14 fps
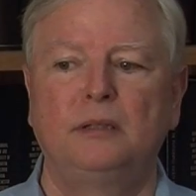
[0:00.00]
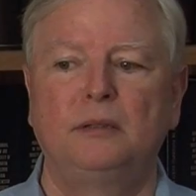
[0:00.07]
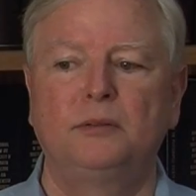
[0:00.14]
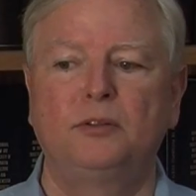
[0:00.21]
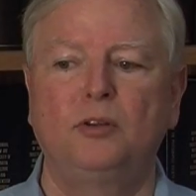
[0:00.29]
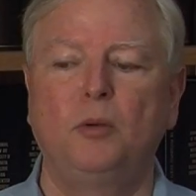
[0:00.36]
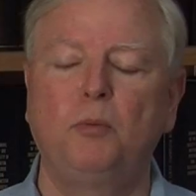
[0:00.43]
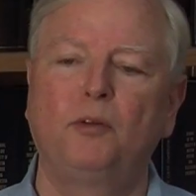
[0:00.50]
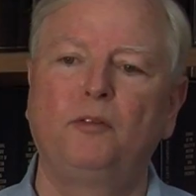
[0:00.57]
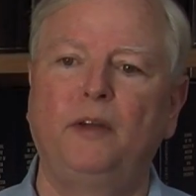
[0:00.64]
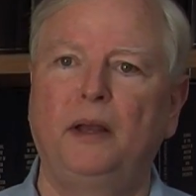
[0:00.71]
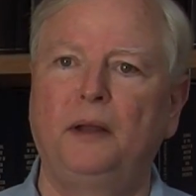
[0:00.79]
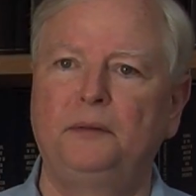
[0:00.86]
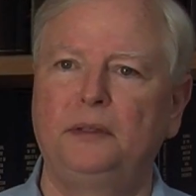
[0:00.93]
so
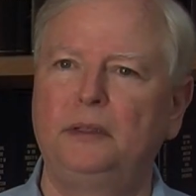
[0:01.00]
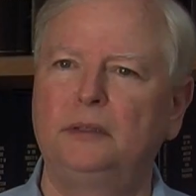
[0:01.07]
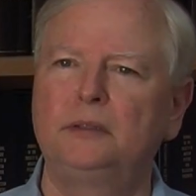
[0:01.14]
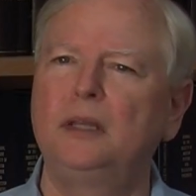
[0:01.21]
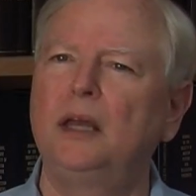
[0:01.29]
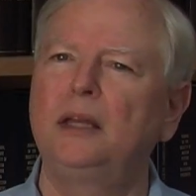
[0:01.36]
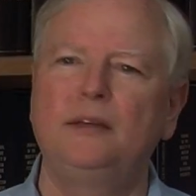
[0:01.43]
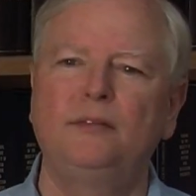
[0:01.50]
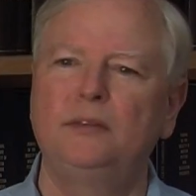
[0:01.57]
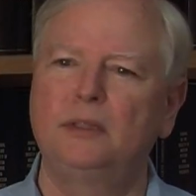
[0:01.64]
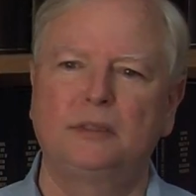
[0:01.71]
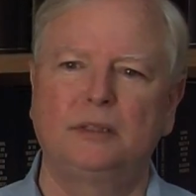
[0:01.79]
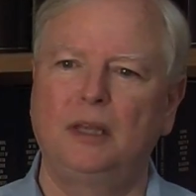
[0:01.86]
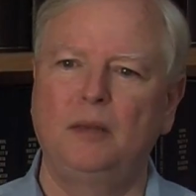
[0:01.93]
profound that it's not even
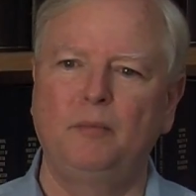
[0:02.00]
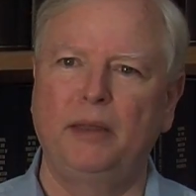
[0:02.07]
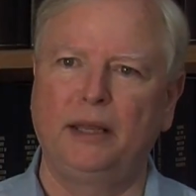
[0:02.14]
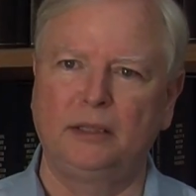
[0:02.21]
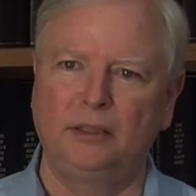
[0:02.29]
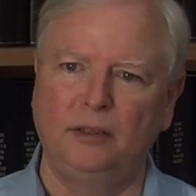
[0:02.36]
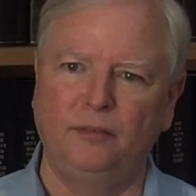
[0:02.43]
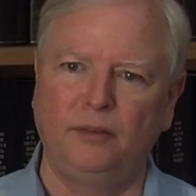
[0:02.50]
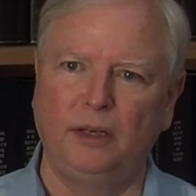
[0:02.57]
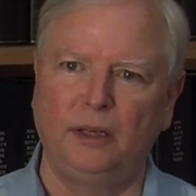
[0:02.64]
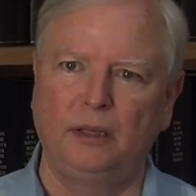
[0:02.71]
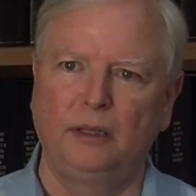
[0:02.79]
the same activity.